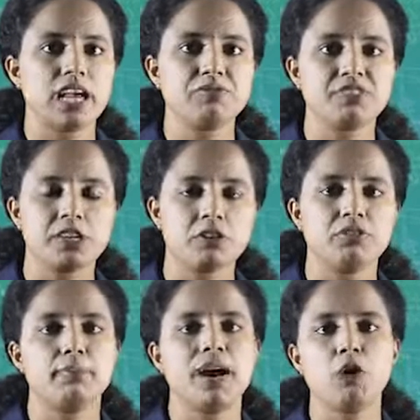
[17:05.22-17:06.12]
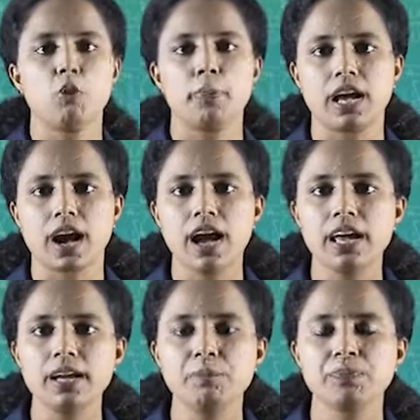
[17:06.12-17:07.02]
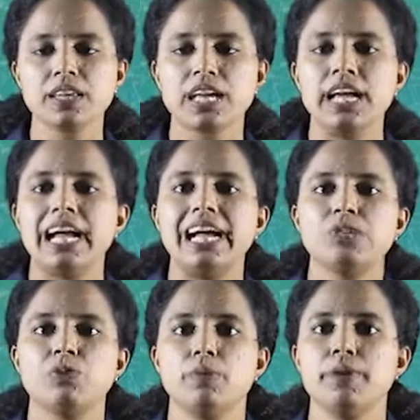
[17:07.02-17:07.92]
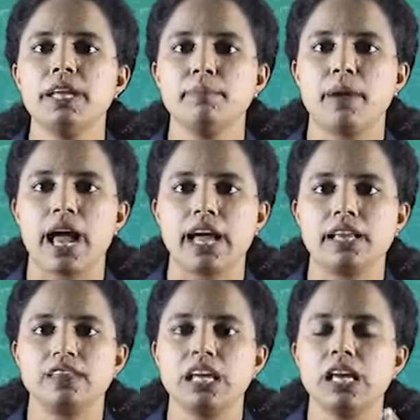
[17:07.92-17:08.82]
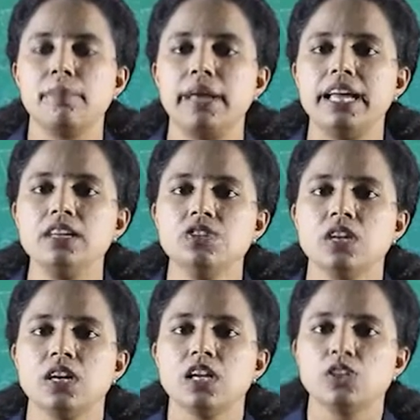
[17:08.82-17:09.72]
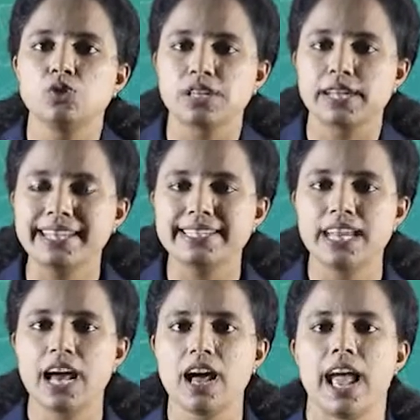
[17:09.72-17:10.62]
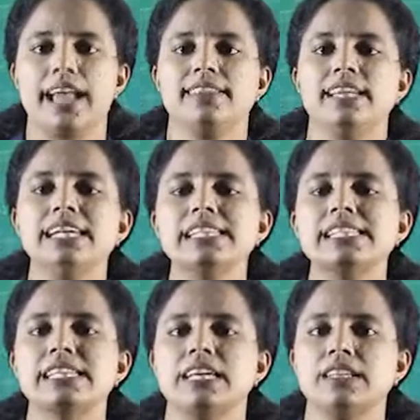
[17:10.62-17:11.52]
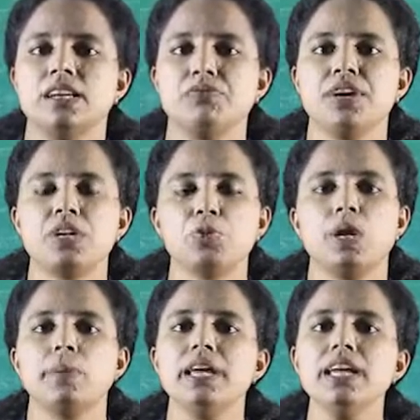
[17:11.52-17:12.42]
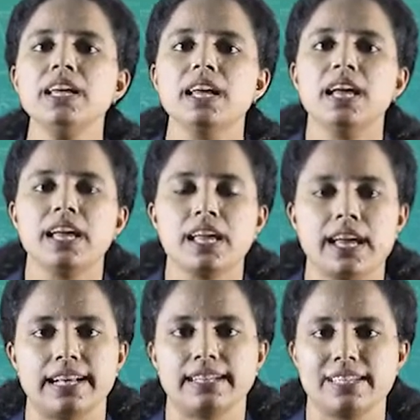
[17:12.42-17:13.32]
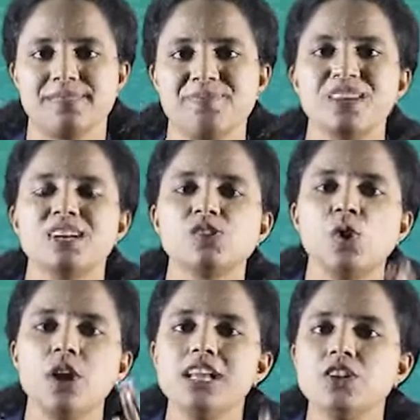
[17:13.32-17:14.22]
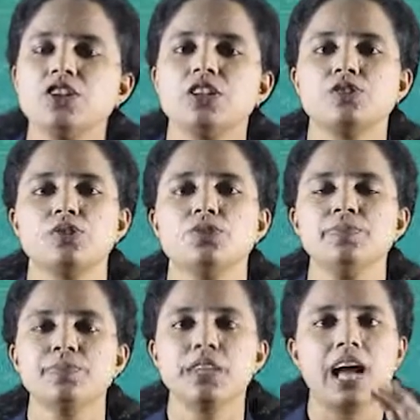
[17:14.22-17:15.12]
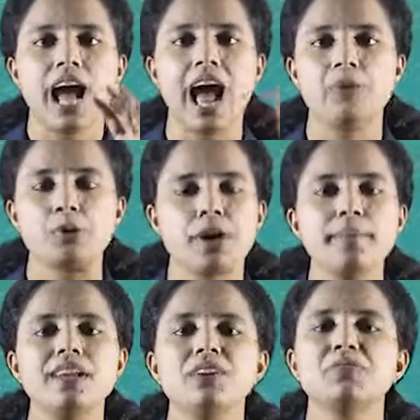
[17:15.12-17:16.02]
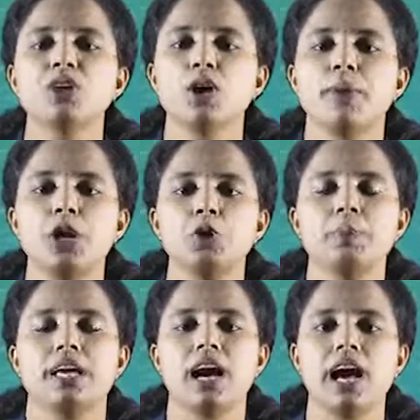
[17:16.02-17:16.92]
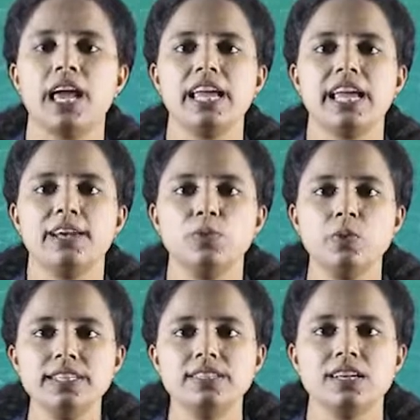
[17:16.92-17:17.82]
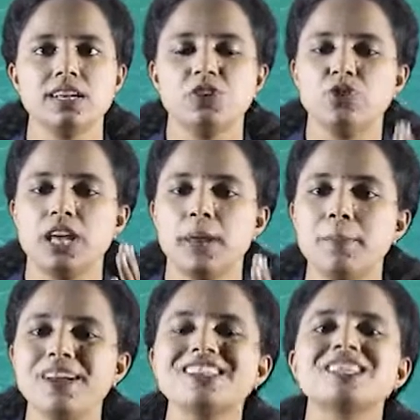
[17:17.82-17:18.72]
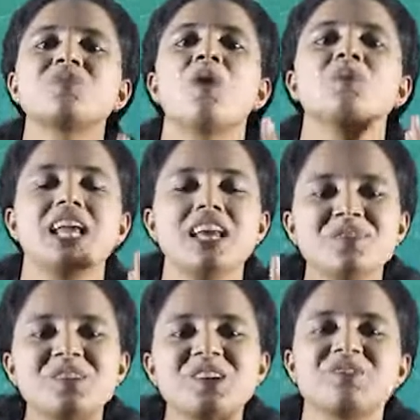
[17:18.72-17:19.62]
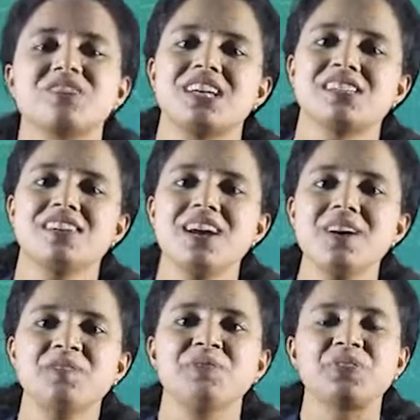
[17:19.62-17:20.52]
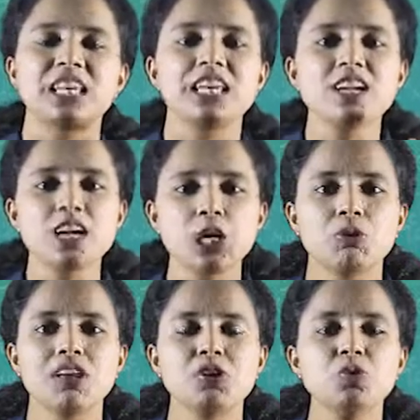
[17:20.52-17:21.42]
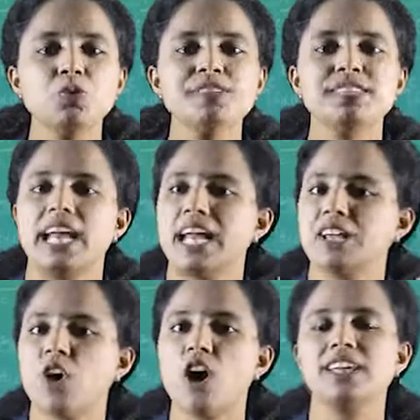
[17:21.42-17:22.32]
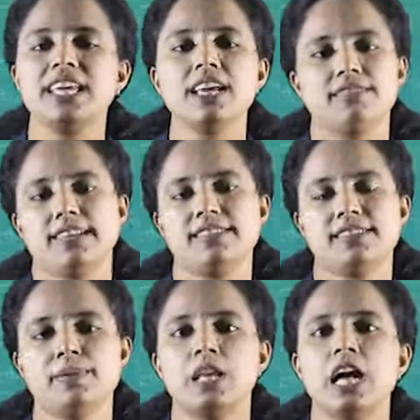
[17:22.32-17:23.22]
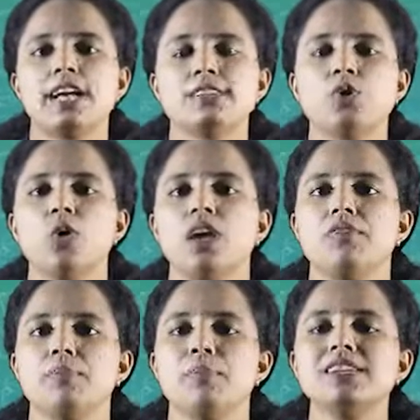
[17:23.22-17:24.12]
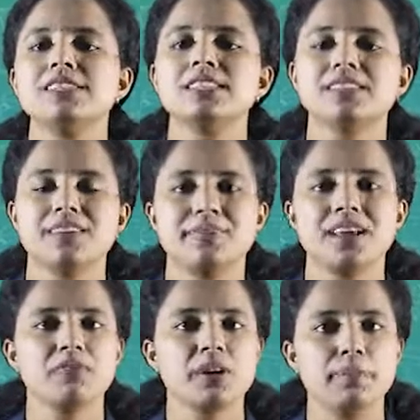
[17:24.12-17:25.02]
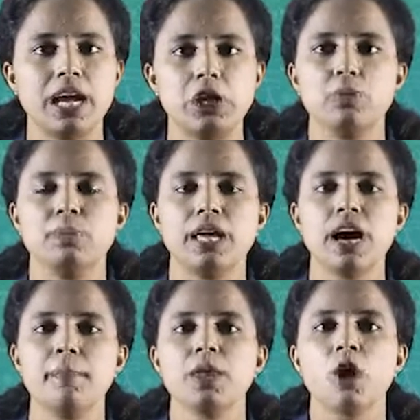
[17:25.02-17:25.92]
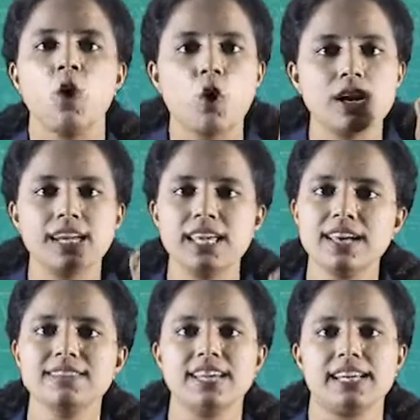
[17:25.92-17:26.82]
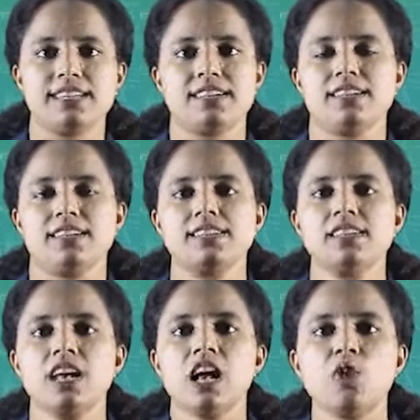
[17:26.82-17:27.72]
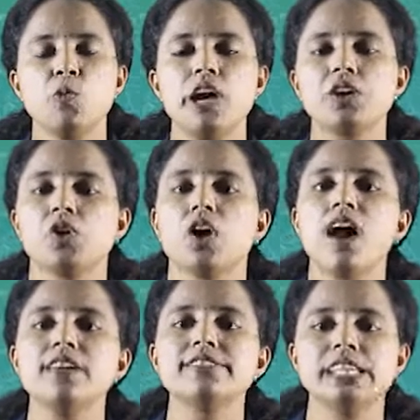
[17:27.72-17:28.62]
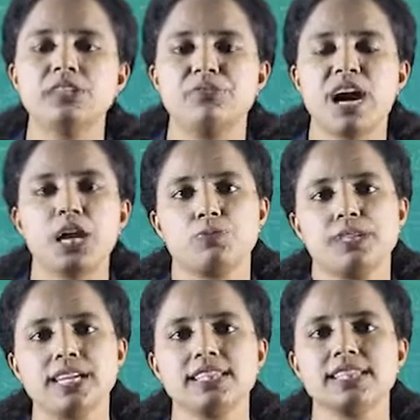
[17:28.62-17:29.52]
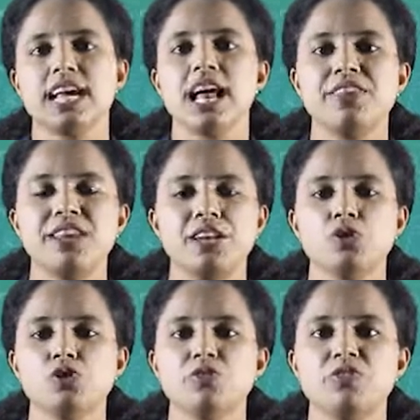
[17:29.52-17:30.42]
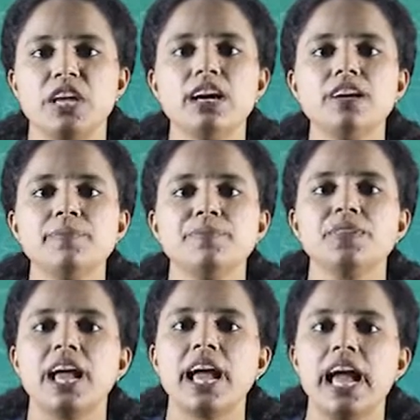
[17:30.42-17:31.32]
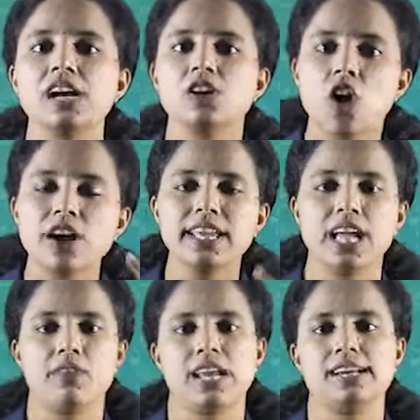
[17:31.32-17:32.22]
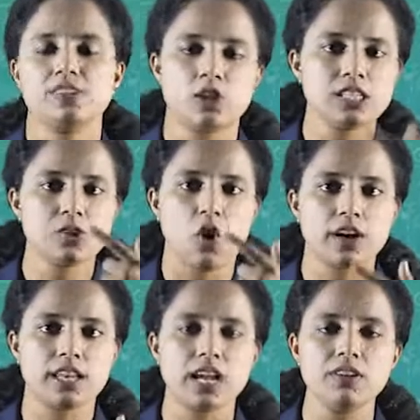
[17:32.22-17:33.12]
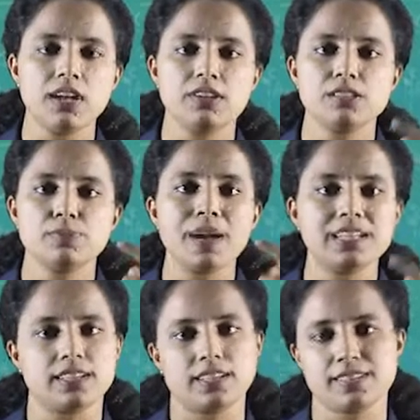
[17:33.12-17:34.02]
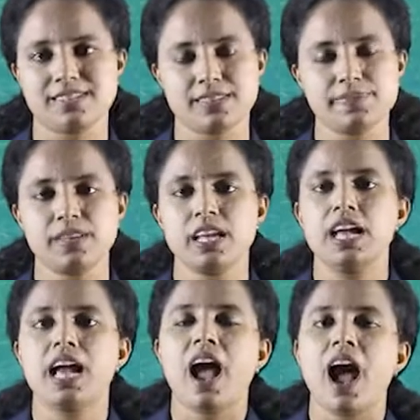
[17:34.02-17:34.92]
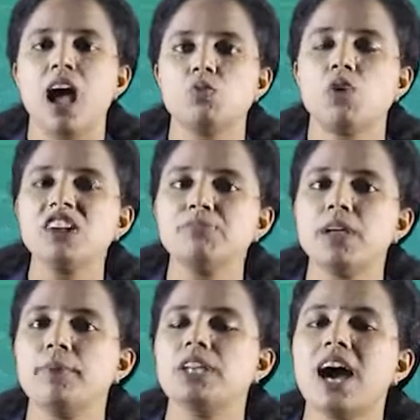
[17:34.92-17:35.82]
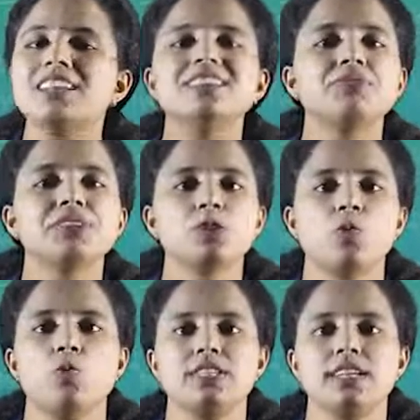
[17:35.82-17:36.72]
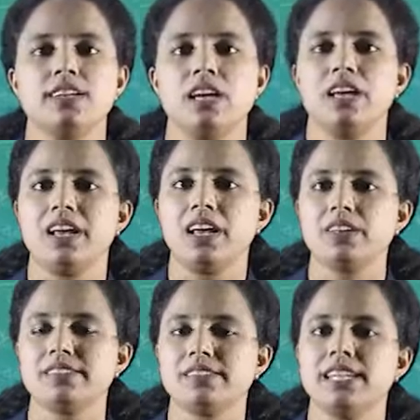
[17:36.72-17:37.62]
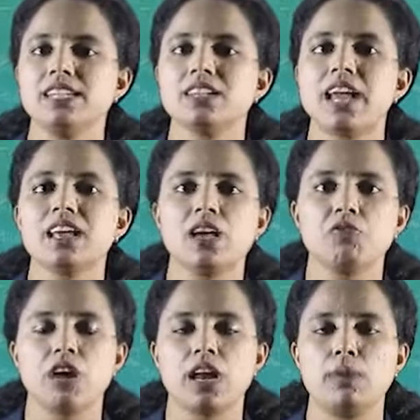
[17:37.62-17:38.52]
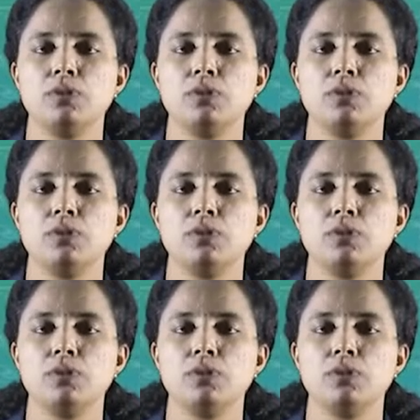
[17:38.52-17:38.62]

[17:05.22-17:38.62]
in front of a myopic eye, it will bring back the image to the retina, and thus the defect will be corrected. So in order to have a remedy for your myopic eye in which the image is formed in front of the retina, you can use a concave lens. So if a person is suffering from myopia or nearsightedness where you can't see the far objects, then you should wear a concave lens or a concave spectacles. And what may be the other defects of vision? Just like if you